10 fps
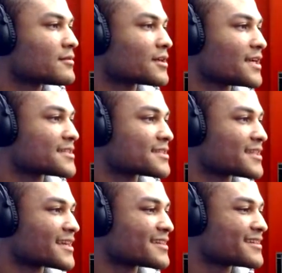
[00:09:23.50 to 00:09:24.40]
Look at that,
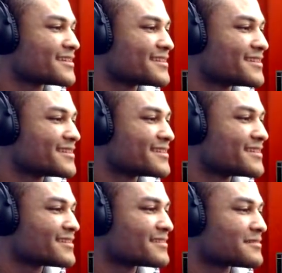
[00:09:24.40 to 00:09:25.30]
slick.
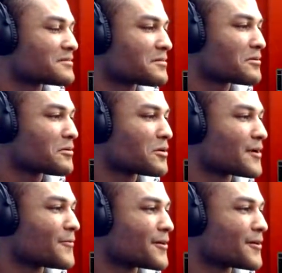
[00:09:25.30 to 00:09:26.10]
Oh, and I